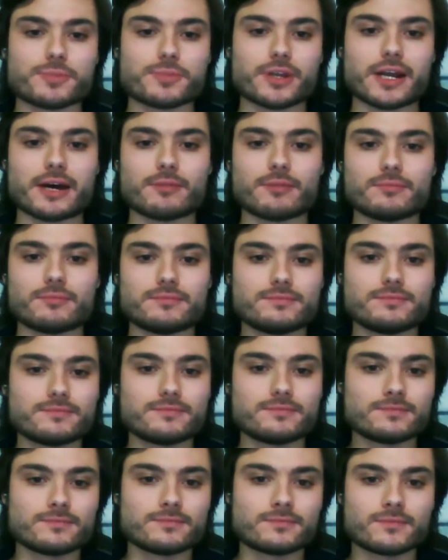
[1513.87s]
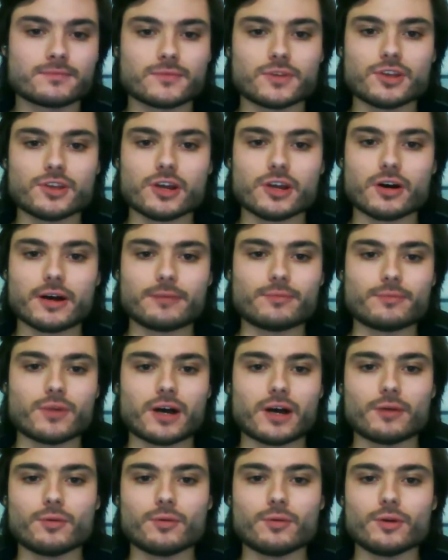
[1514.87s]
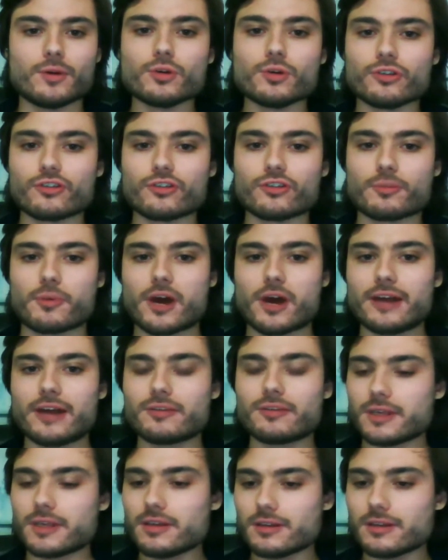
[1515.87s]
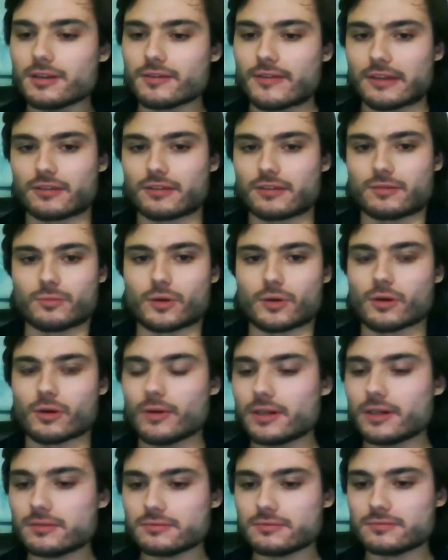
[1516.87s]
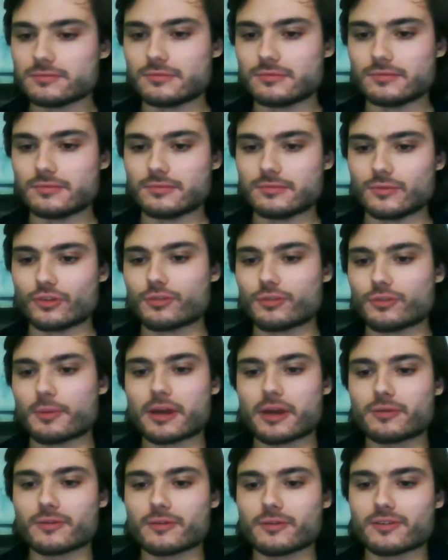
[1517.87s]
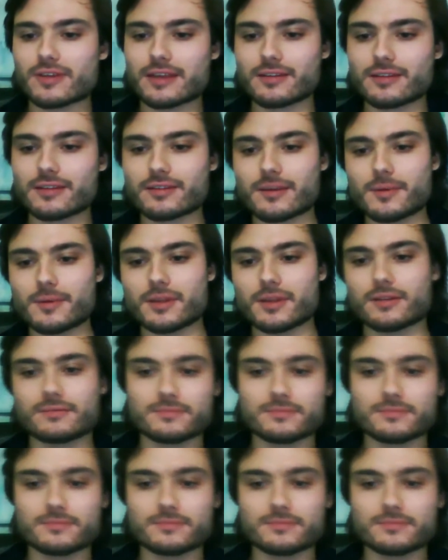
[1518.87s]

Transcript: But um, you know, I, I it wouldn't surprise me if that's where it went. Wouldn't surprise me if it stayed the same either.